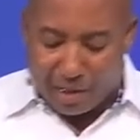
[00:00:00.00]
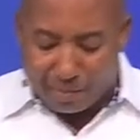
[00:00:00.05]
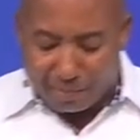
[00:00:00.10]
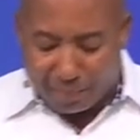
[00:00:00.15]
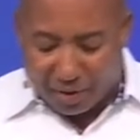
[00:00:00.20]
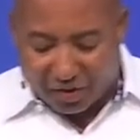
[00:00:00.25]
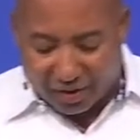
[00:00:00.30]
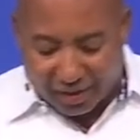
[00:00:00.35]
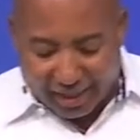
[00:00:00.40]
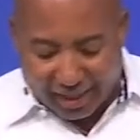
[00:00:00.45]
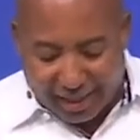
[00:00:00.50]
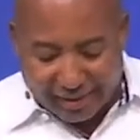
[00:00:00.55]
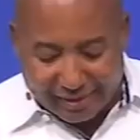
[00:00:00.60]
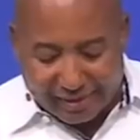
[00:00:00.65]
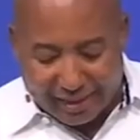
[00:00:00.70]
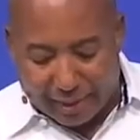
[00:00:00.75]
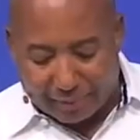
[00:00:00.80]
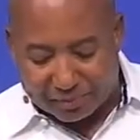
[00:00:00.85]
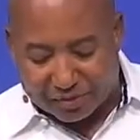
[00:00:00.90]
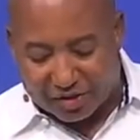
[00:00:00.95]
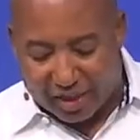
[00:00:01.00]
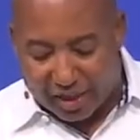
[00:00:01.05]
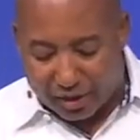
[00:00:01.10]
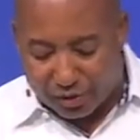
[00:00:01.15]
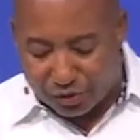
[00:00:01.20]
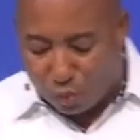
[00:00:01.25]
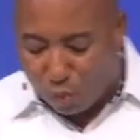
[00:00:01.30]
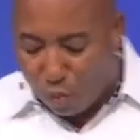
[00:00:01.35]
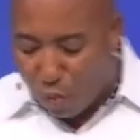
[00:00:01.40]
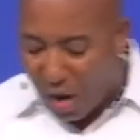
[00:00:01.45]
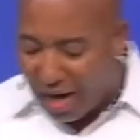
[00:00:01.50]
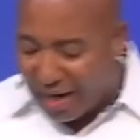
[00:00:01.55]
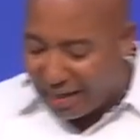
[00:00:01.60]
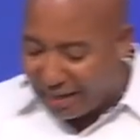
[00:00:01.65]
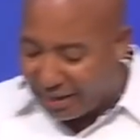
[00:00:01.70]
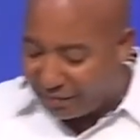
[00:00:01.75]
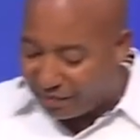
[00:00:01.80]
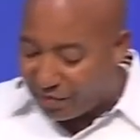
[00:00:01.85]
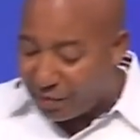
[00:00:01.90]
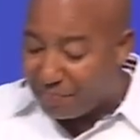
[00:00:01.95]
but the King James says,
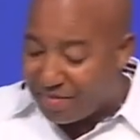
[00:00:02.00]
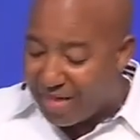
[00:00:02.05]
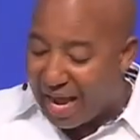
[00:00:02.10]
waiting from